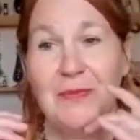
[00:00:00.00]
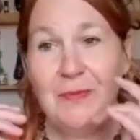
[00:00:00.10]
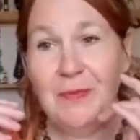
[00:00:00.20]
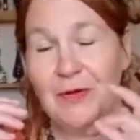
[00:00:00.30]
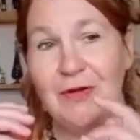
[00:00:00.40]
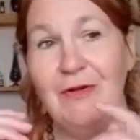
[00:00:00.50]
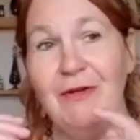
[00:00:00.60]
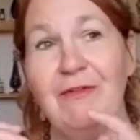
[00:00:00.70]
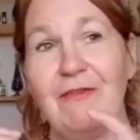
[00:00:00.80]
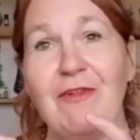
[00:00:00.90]
but
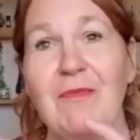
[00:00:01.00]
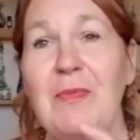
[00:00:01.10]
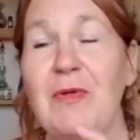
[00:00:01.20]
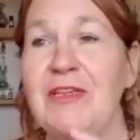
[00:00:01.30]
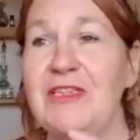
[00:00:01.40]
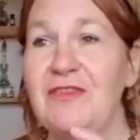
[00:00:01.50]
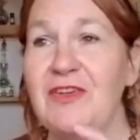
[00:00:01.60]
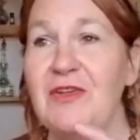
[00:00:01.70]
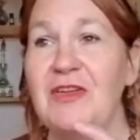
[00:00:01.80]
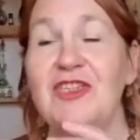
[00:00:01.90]
from the point of
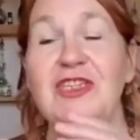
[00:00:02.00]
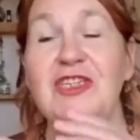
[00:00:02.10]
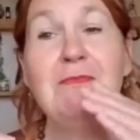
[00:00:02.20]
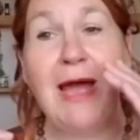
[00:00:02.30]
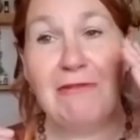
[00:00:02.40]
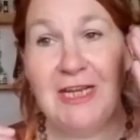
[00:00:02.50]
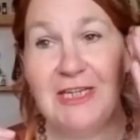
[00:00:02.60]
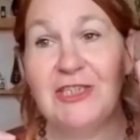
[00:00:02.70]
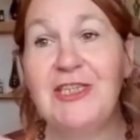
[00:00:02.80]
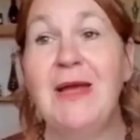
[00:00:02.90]
view that she
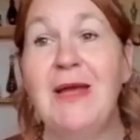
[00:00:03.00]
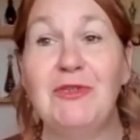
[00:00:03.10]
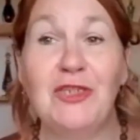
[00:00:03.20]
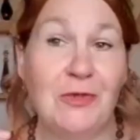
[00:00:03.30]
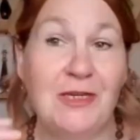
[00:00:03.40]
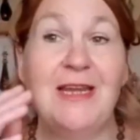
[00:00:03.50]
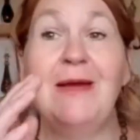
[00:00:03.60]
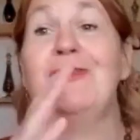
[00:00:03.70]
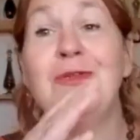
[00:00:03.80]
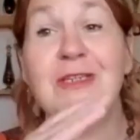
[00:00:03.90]
married Neptune, and
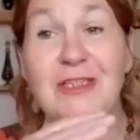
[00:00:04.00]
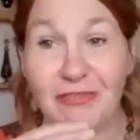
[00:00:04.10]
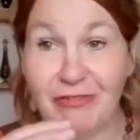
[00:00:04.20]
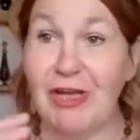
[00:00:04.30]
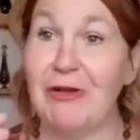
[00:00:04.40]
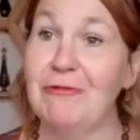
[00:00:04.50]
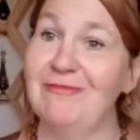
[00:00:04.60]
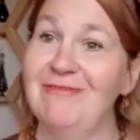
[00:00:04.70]
Neptune is flow.